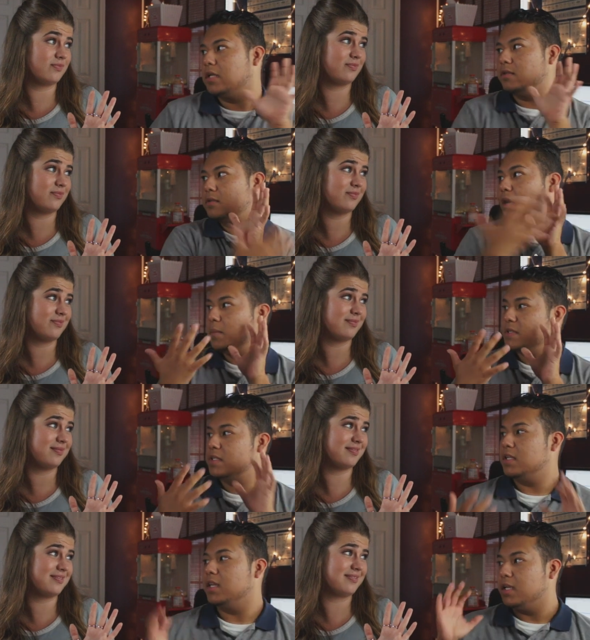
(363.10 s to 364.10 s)
Speaker 1: like an opposite
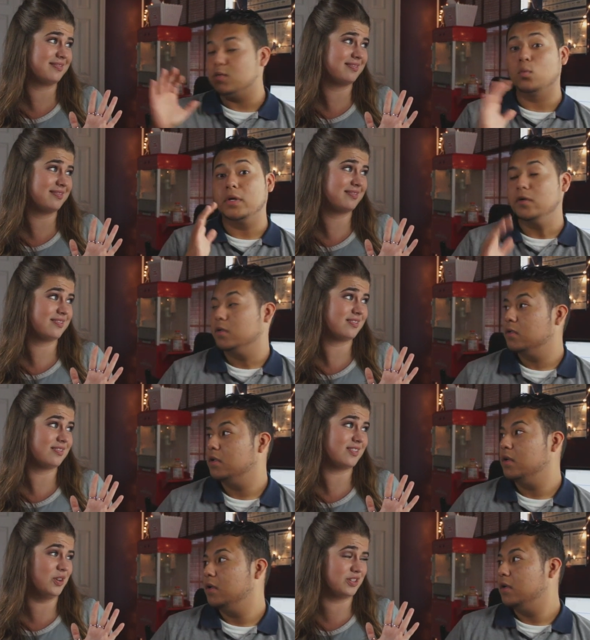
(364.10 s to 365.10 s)
thing. Like it's weird.
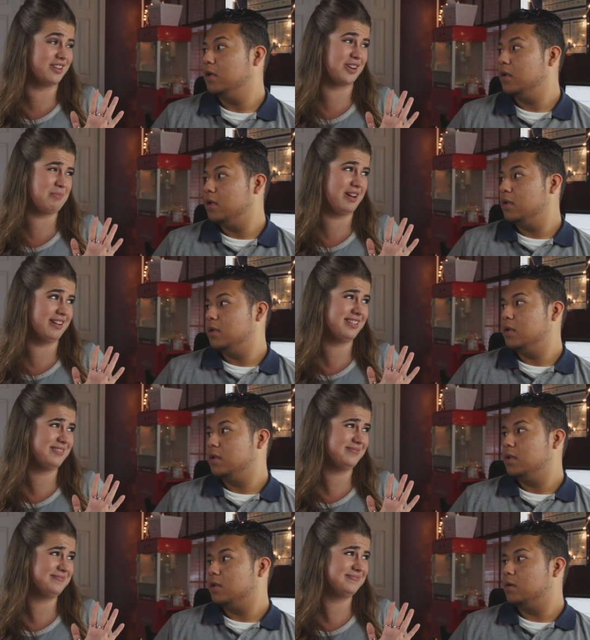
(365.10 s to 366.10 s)
Speaker 2: You want to talk about it?
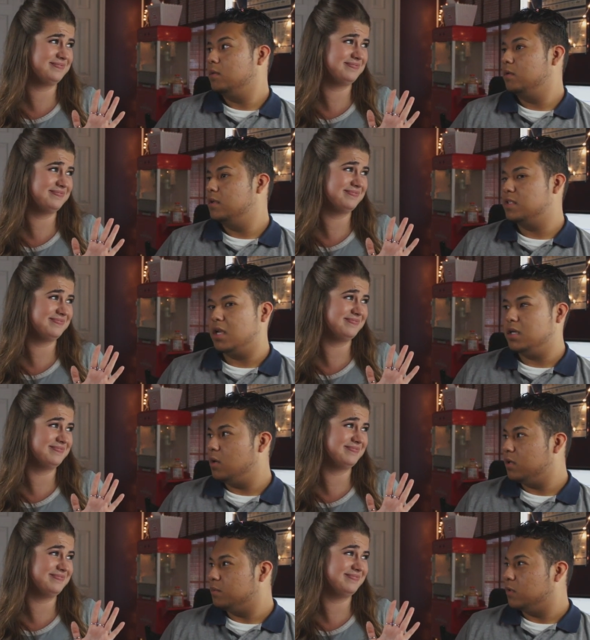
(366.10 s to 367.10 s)
Speaker 1: Is that not
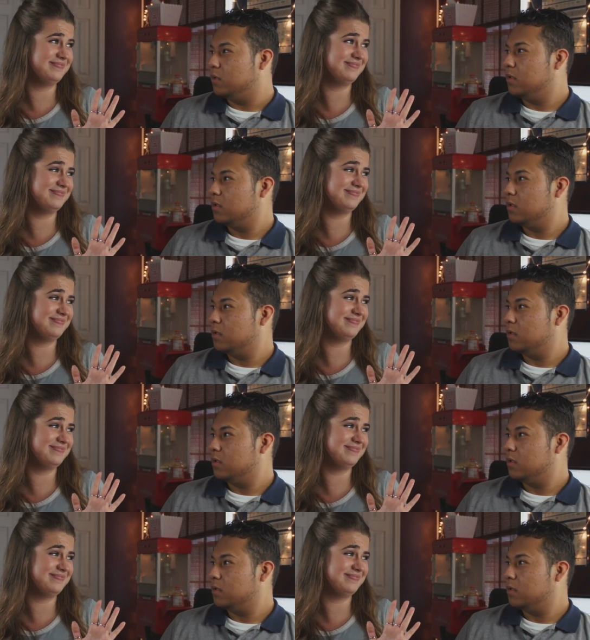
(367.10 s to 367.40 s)
what I'm doing?